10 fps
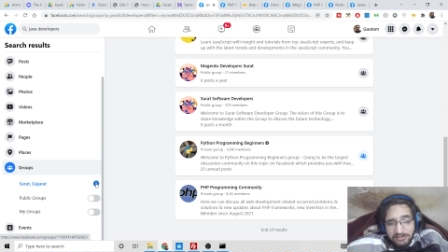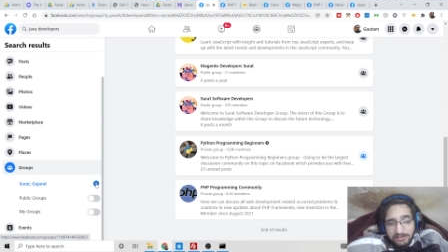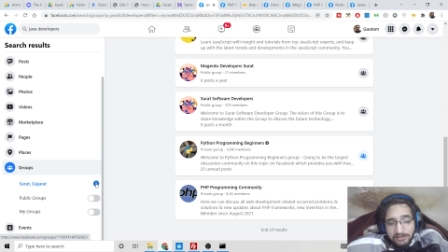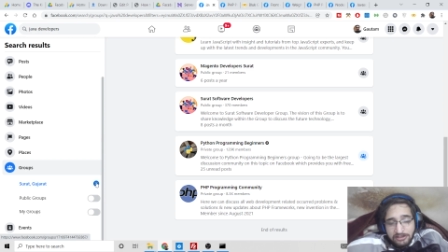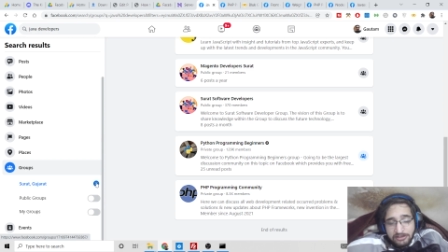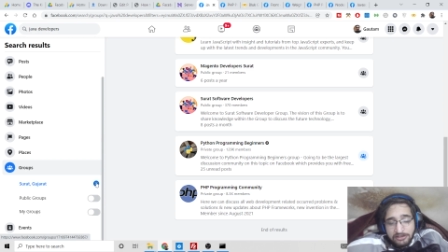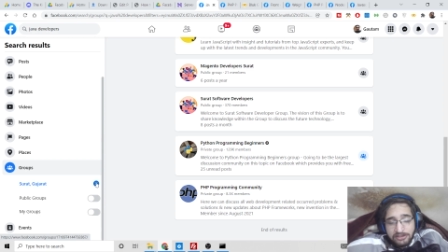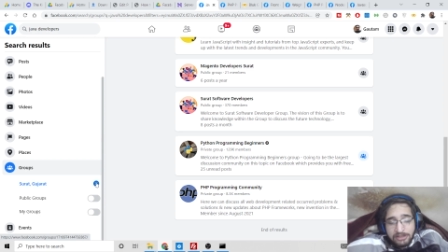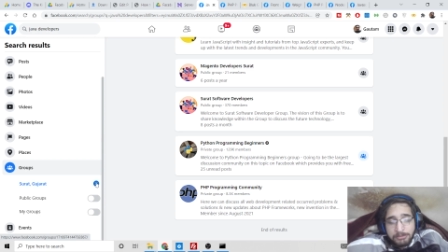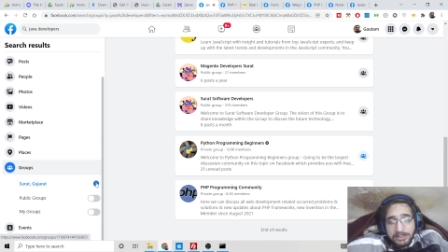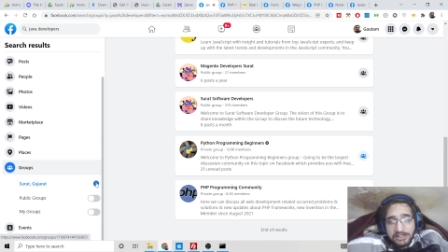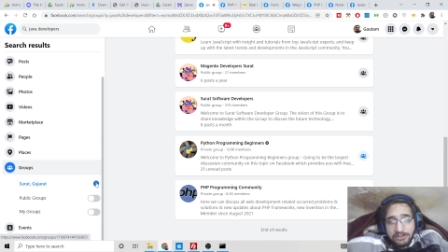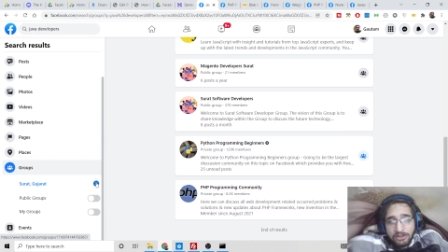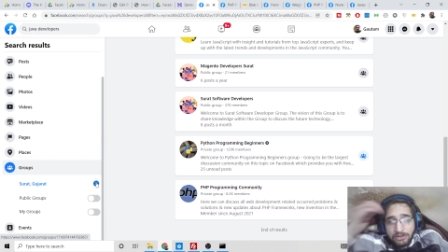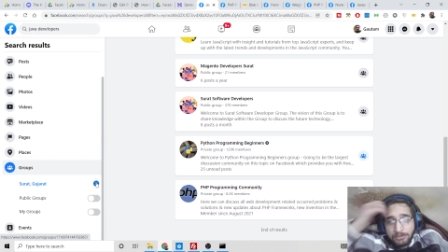uh,
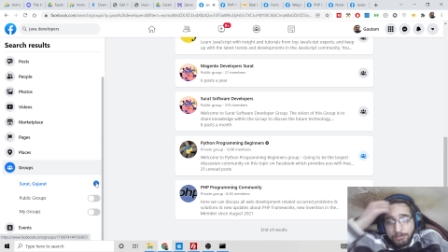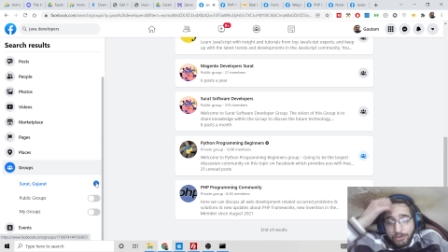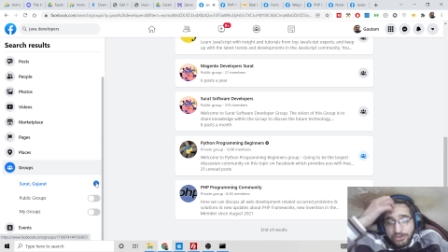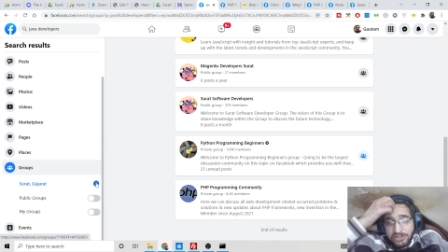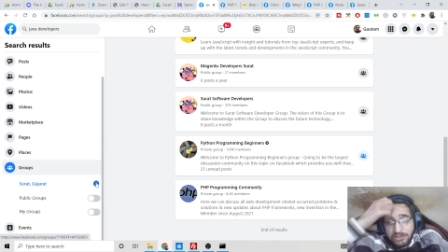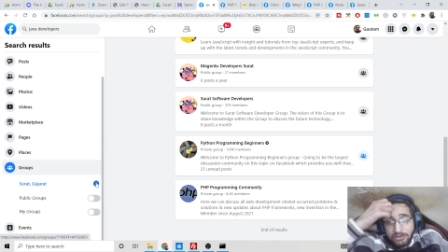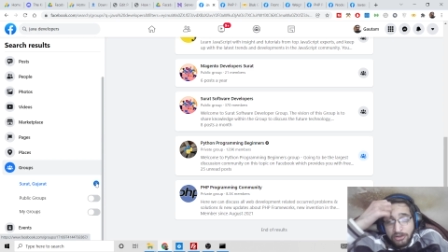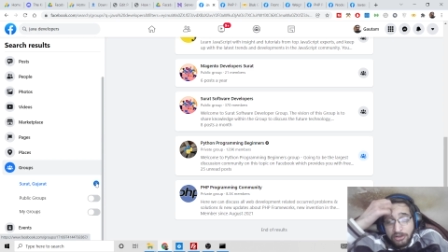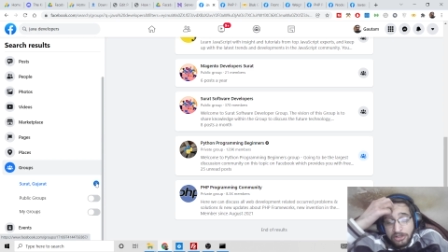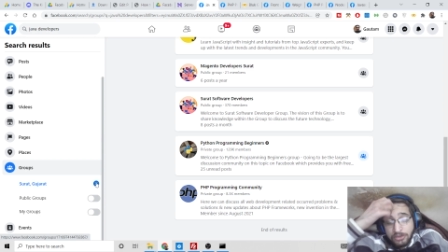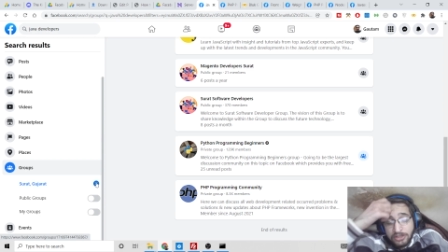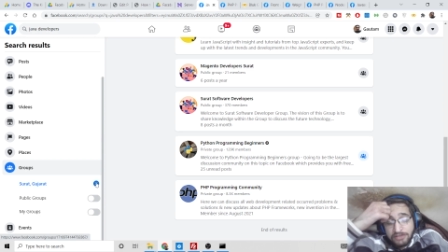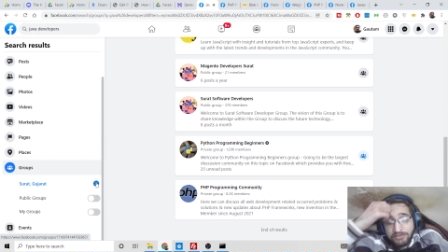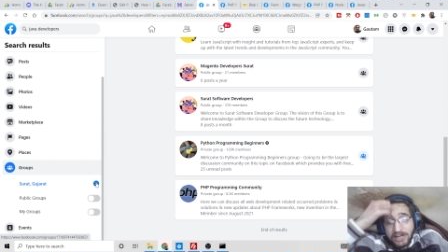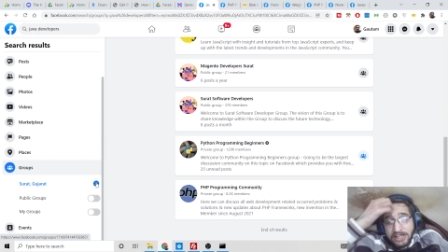submitting your post or you
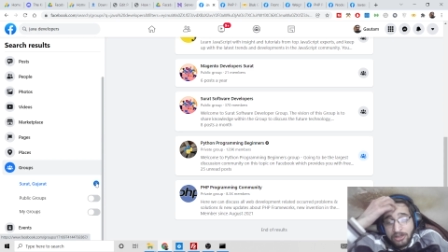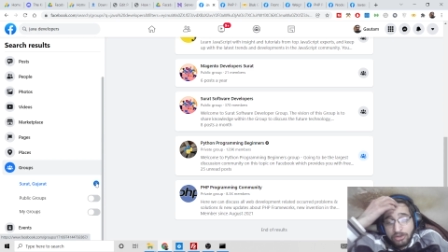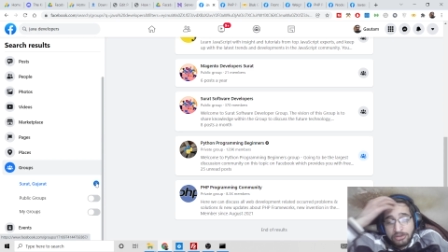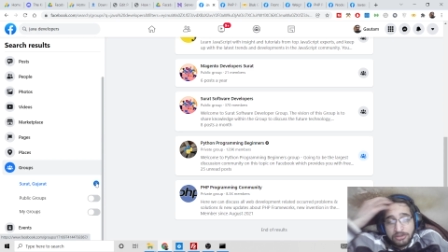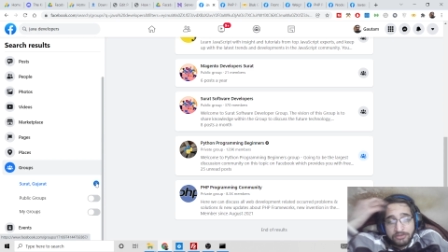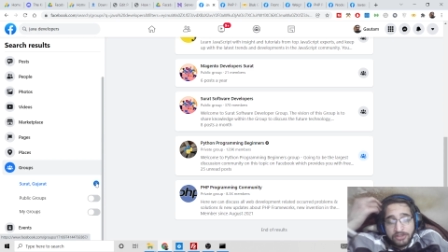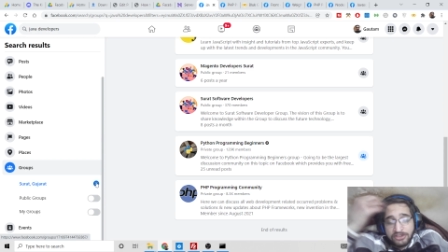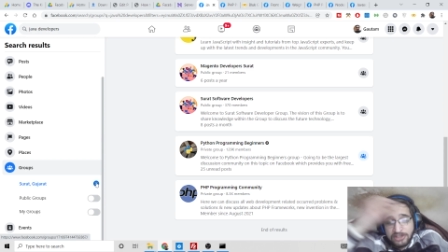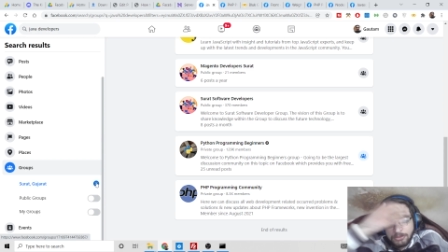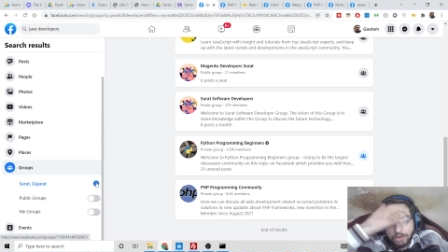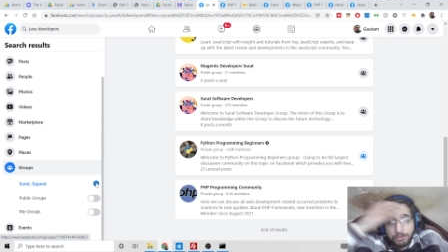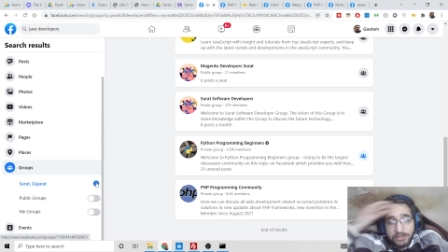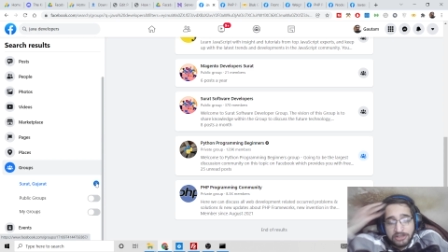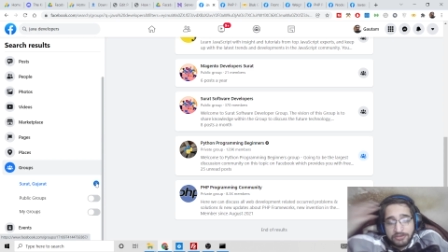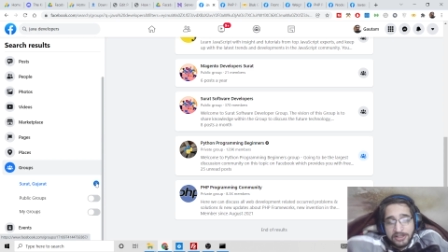can find out WhatsApp
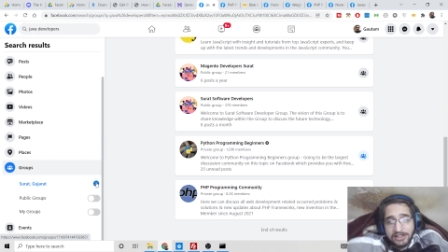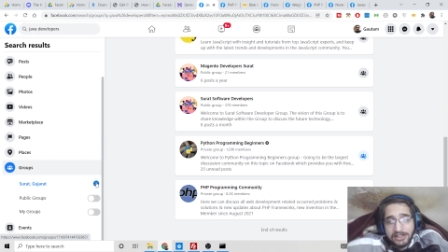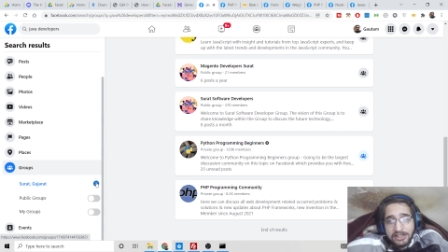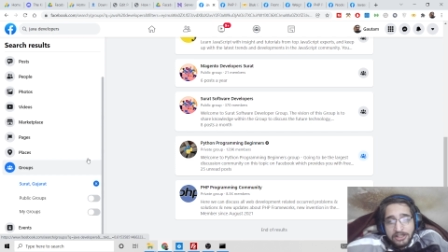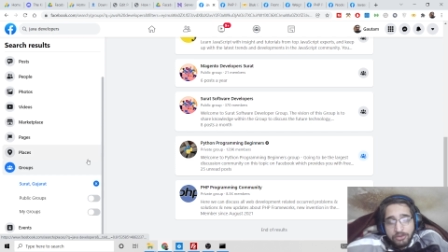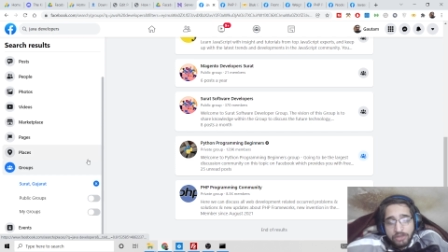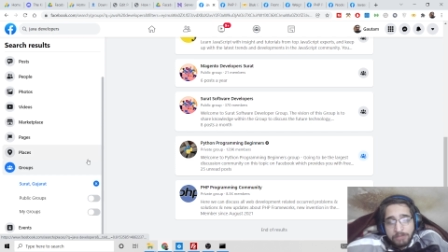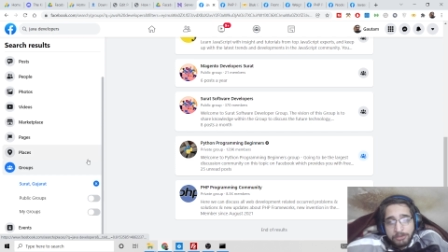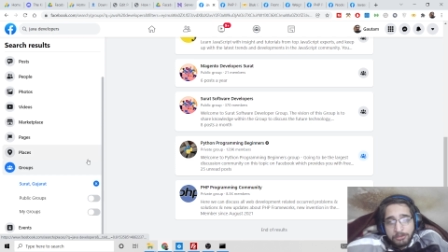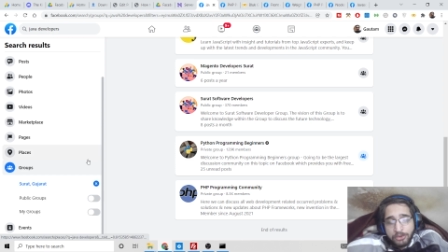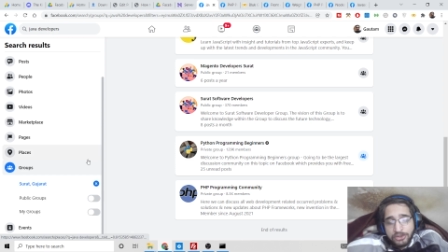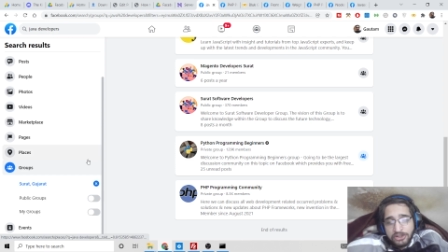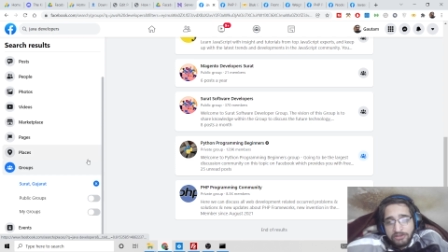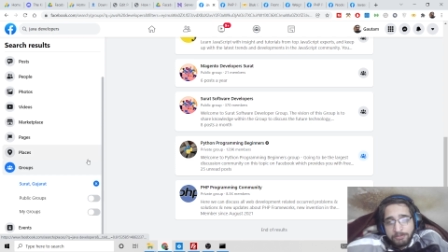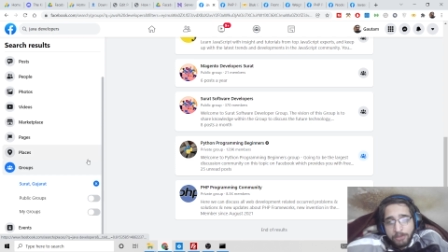groups as well you can promote
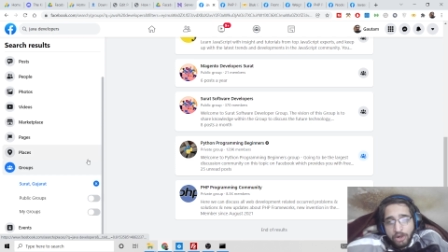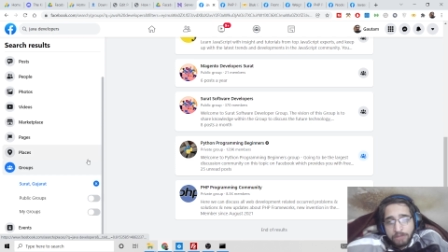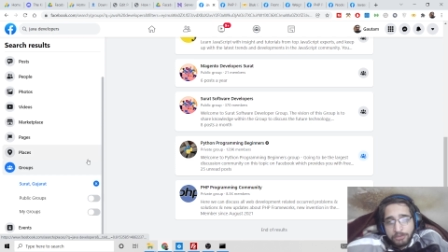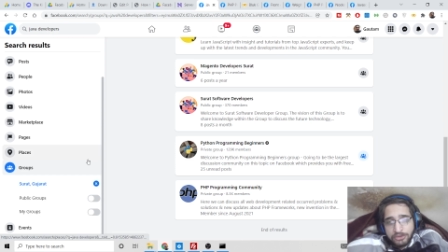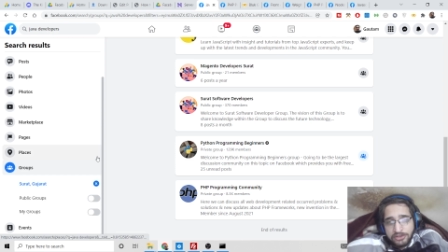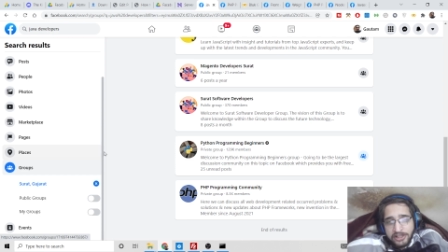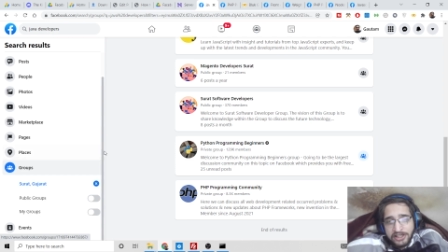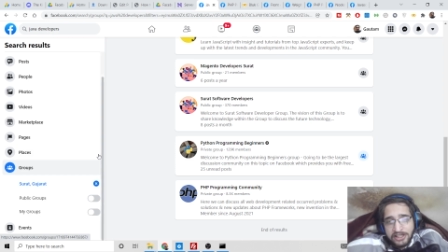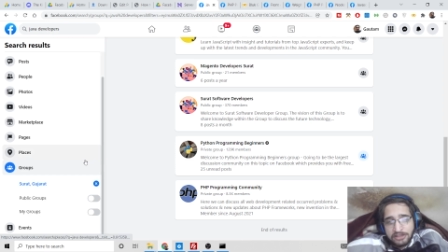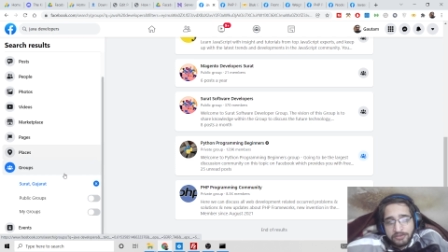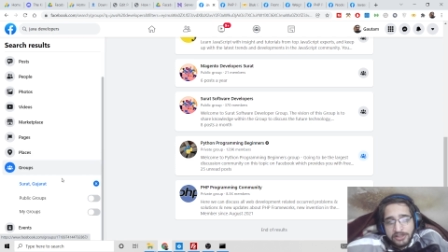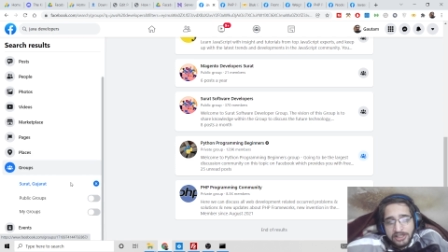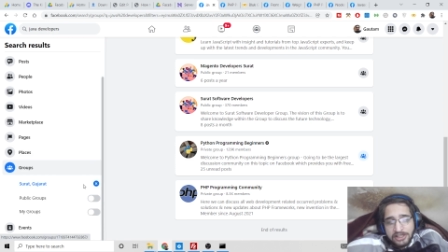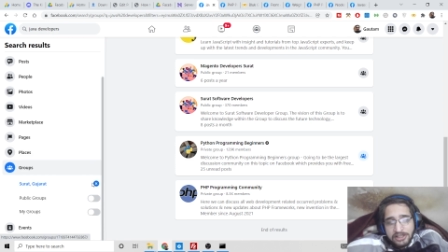your blog post link as well